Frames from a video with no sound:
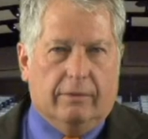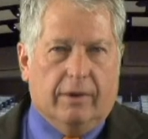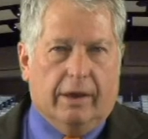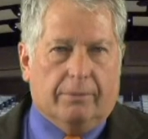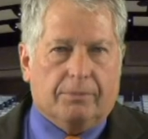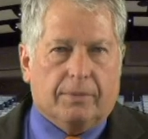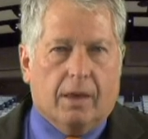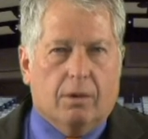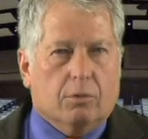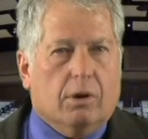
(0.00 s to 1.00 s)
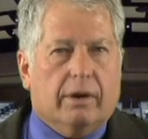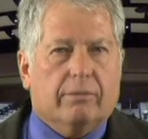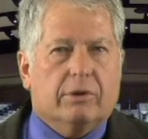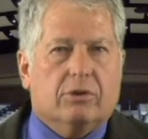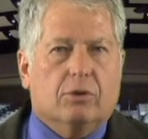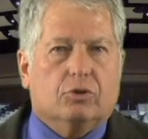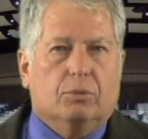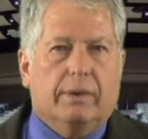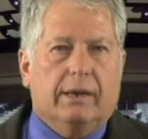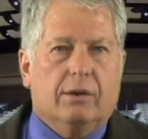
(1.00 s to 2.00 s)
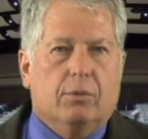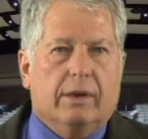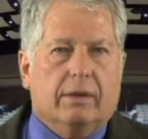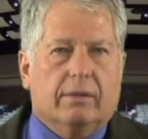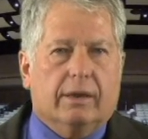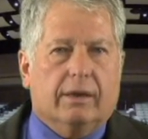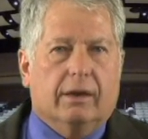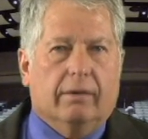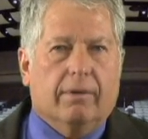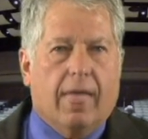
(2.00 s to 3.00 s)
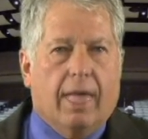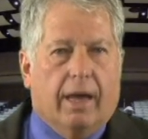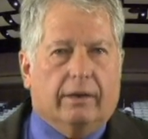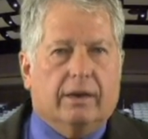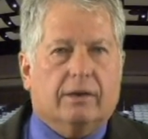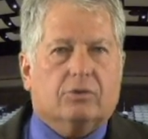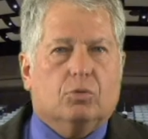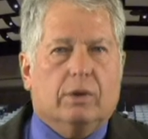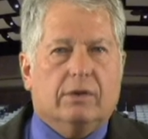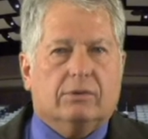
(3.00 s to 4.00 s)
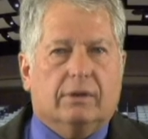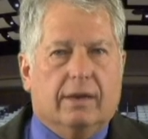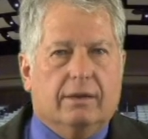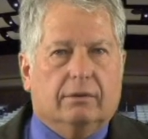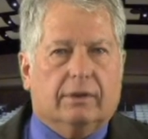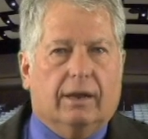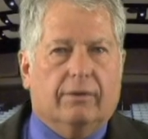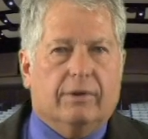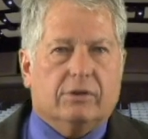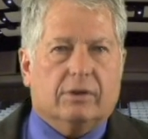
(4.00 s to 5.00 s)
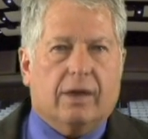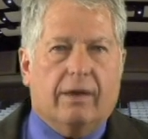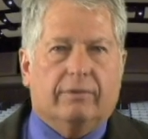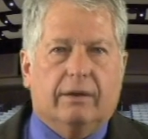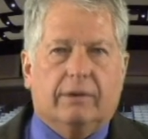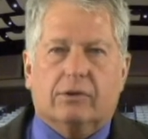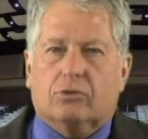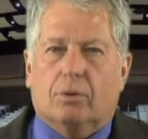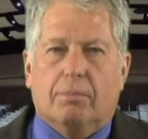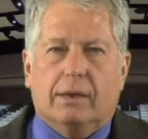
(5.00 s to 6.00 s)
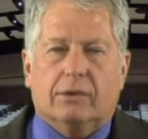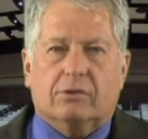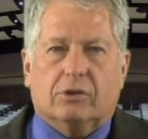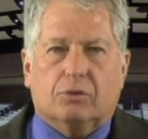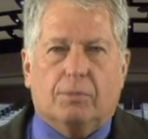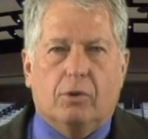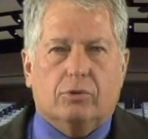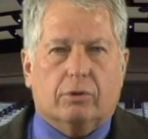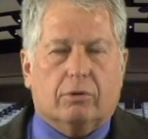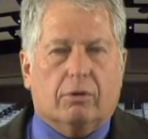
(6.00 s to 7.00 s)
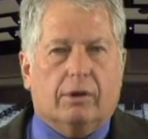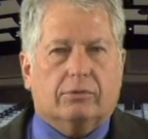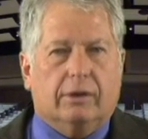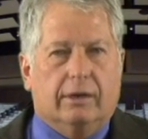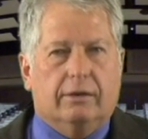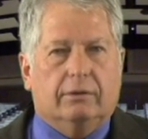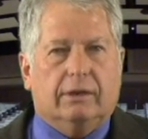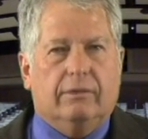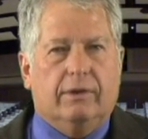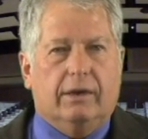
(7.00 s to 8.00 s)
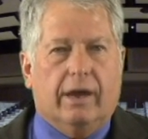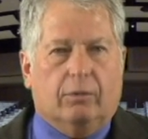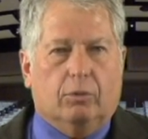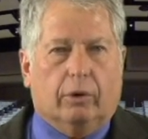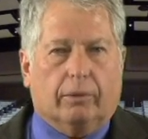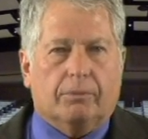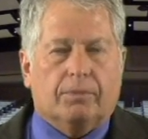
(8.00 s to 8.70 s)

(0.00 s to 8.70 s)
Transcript: event. We're on every social media we can think of, and Dennis Weiss and Eagle Television have given us tremendous exposure across the Eagle TV network.